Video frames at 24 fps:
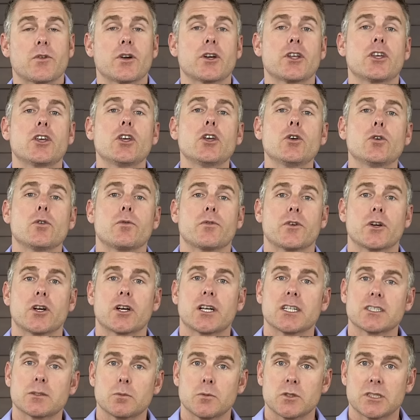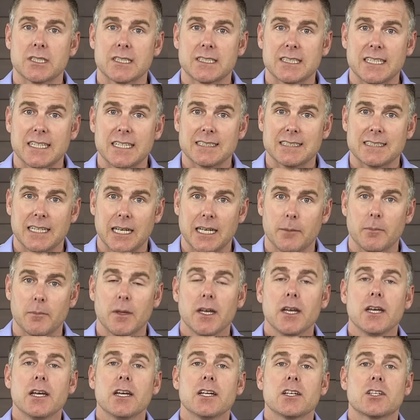for you, for your customer success team,
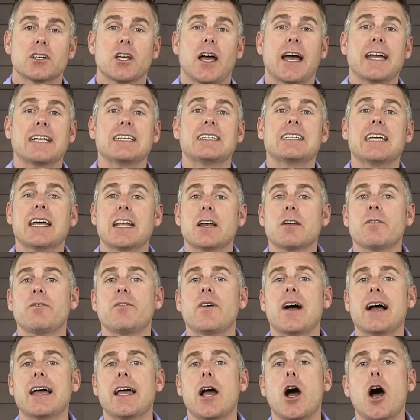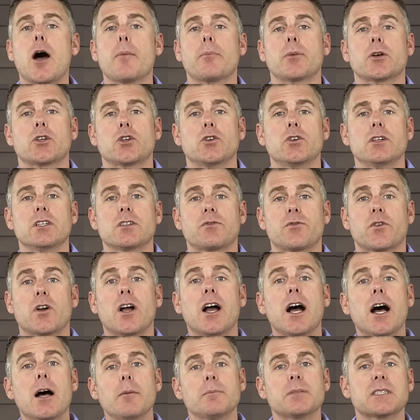to identify opportunities for
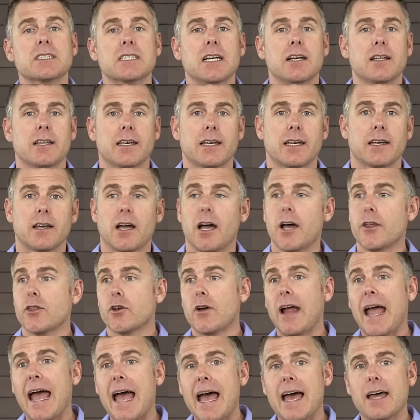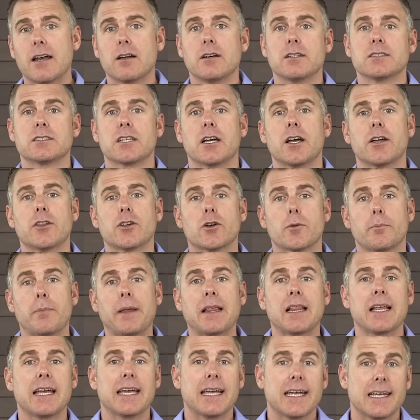upselling, other add-ons, other
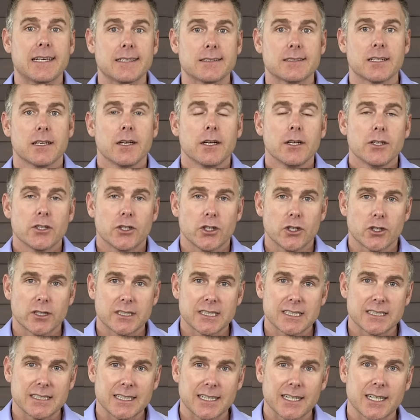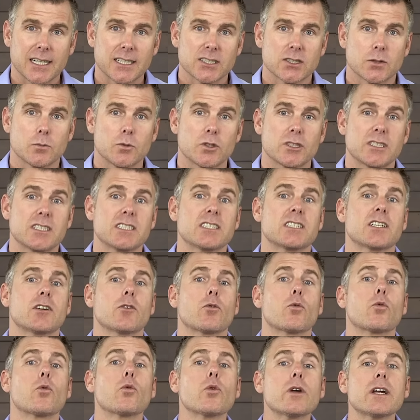plans to your existing customers is a
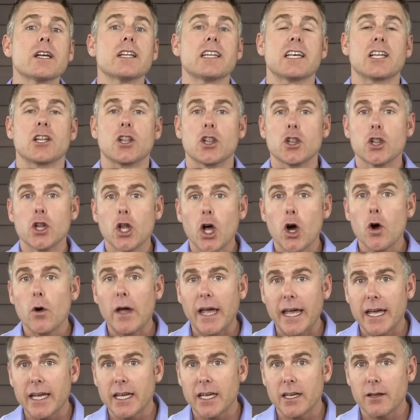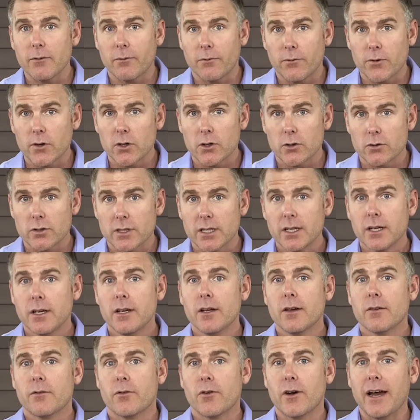really low-hanging fruit
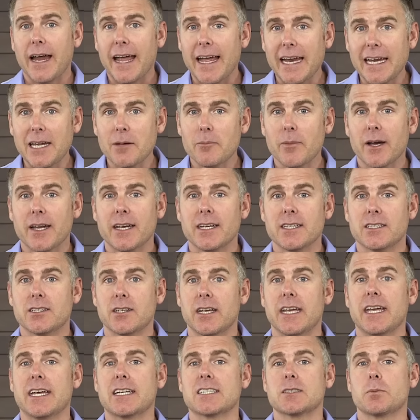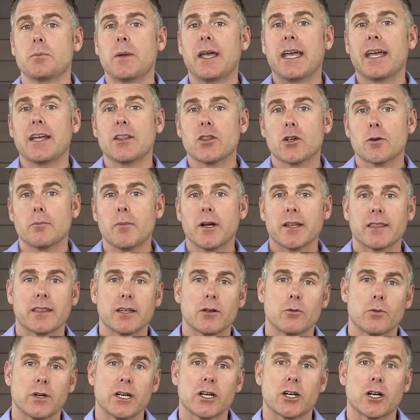for anybody to expand their
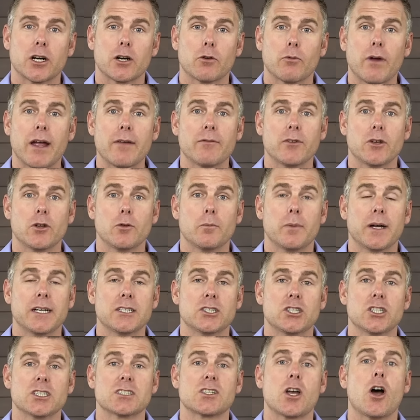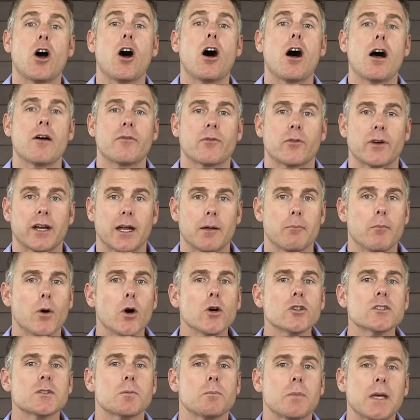monthly recurring revenue by just offering it.
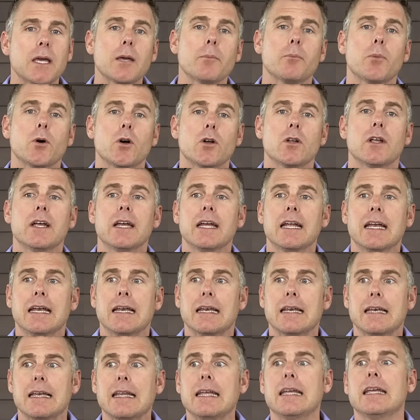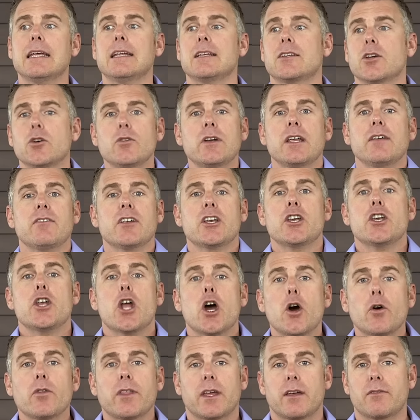Most people don't even
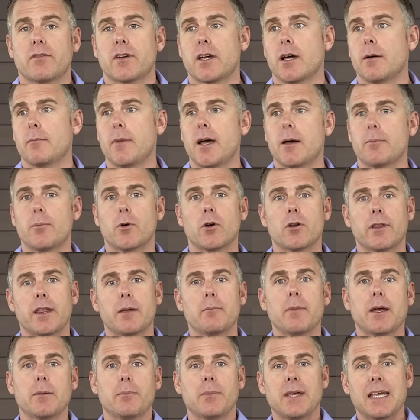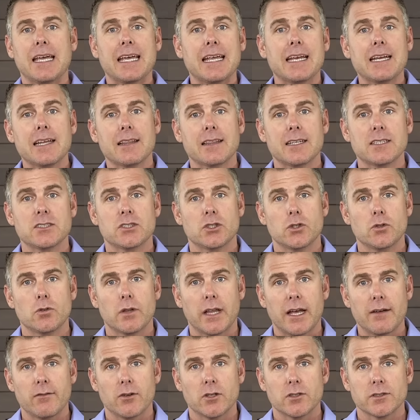know they've come up, or they might be hitting these new
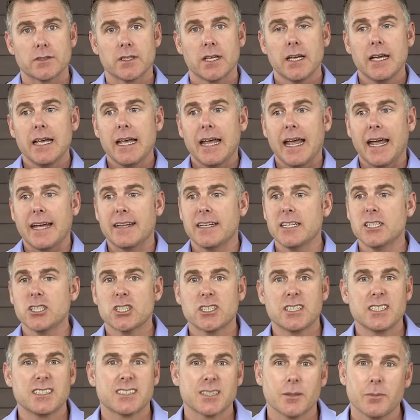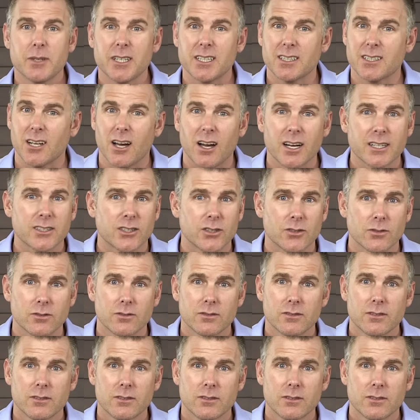levels, and they just need somebody to talk to.